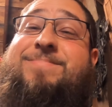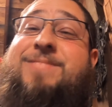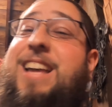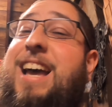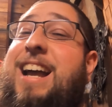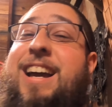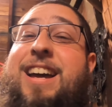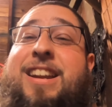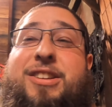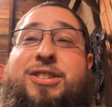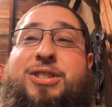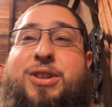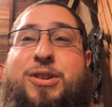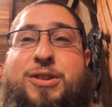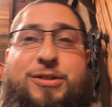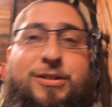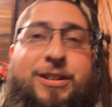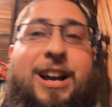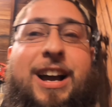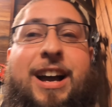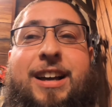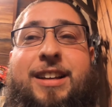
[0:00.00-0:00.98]
I gotta show you
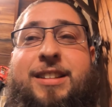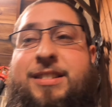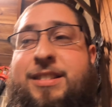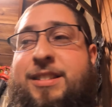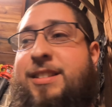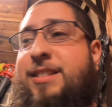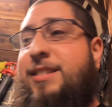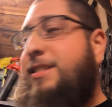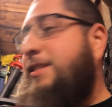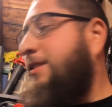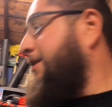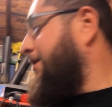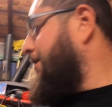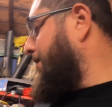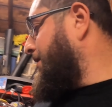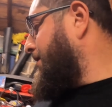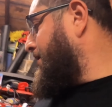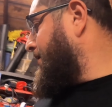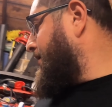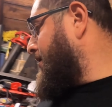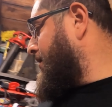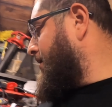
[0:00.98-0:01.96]
guys.
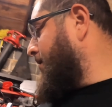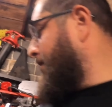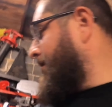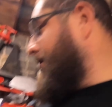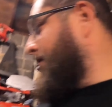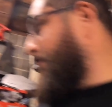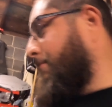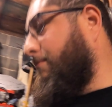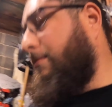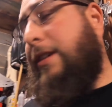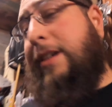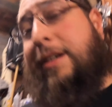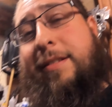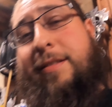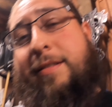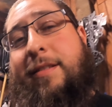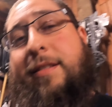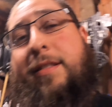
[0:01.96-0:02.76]
But